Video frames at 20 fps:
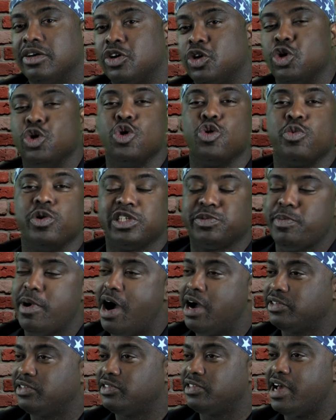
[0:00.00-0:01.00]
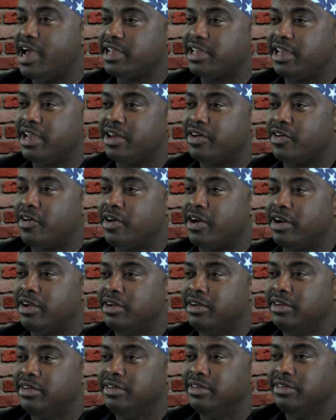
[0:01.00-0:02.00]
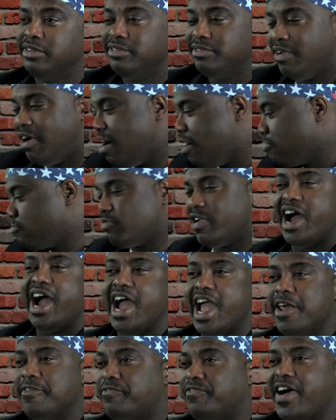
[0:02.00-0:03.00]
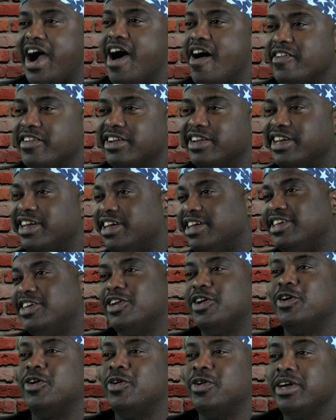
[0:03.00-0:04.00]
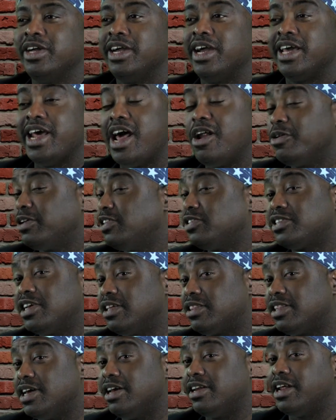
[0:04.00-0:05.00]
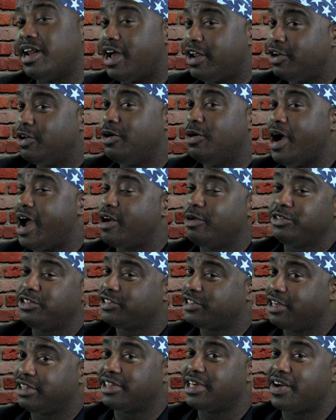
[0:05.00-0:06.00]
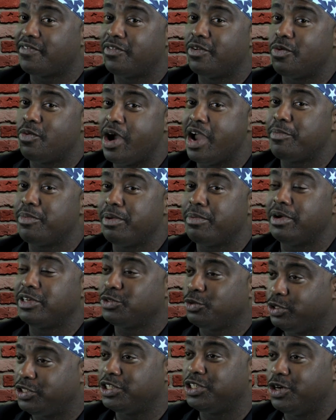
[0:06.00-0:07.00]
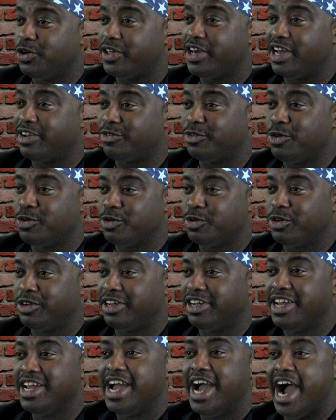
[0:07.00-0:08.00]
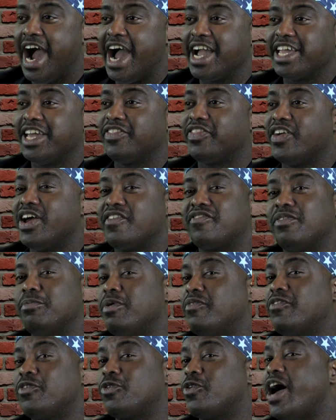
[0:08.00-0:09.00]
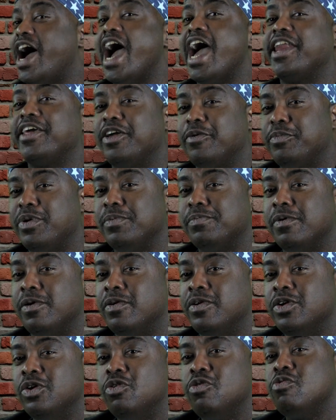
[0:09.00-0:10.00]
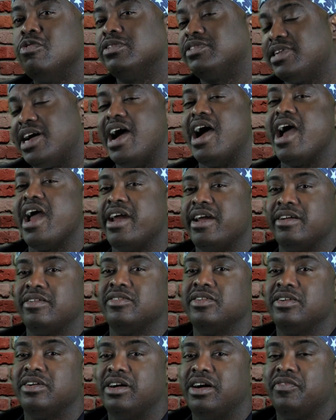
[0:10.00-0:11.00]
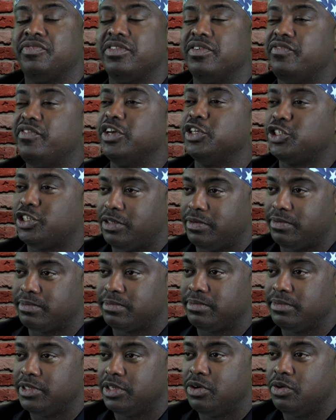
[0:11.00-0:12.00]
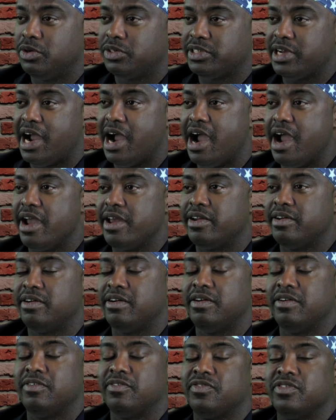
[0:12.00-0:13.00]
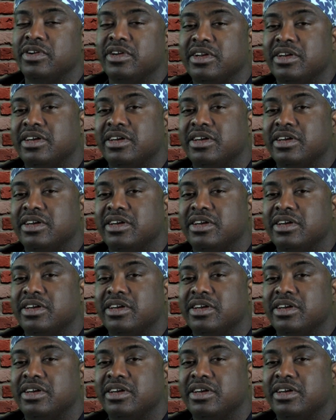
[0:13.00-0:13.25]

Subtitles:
cool responses I get are, all right, finally, and I don't just get that. And I know I don't just get that from white people. I just want you to know that. I get that from a variety of people who are tired of division, who are tired of